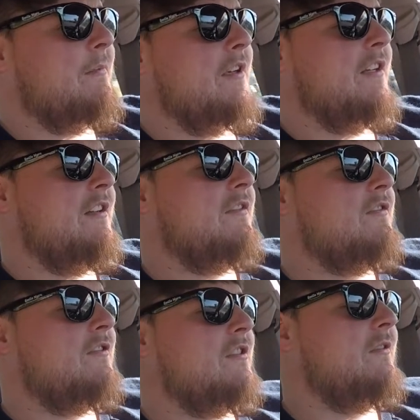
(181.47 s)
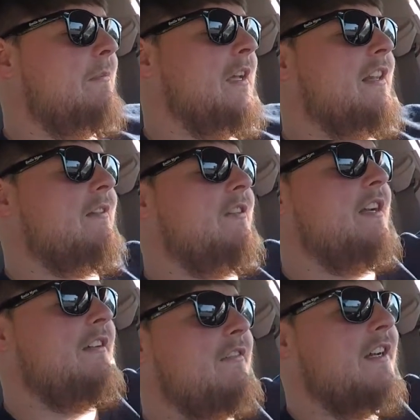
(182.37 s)
pretty good in Georgia. We made like
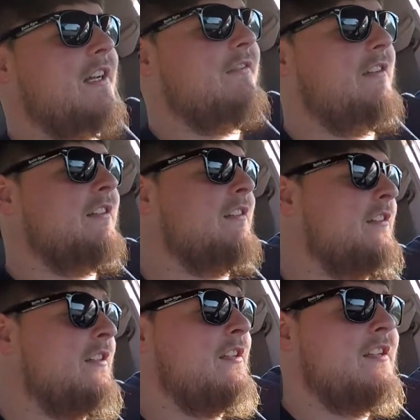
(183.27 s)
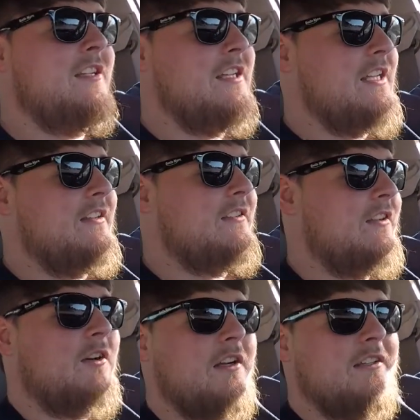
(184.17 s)
185, and it was a
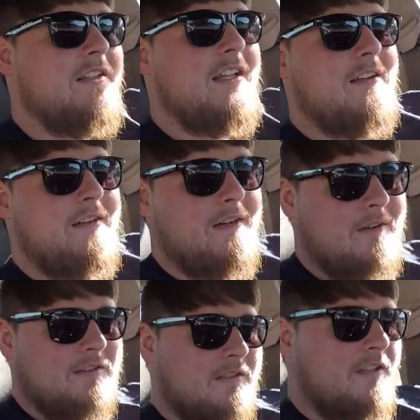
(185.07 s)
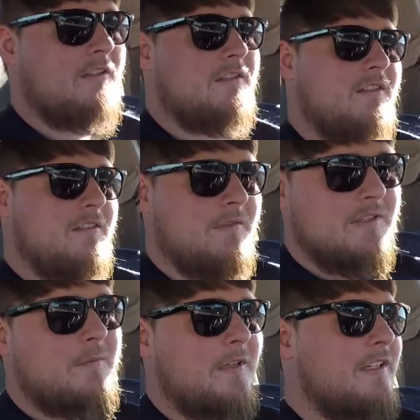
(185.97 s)
crazy day. We didn't work the longest, so I mean, it
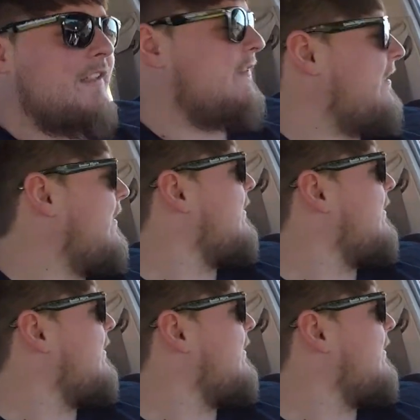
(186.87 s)
was a pretty decent day.